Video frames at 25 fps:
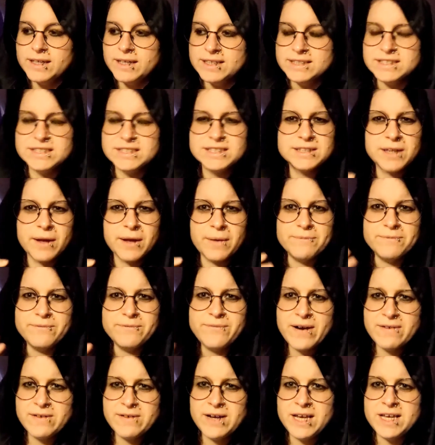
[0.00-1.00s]
It's
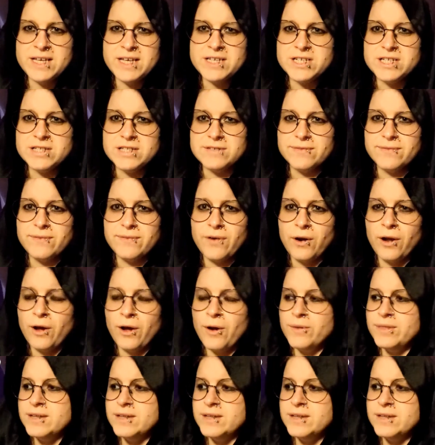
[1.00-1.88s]
very easy to follow,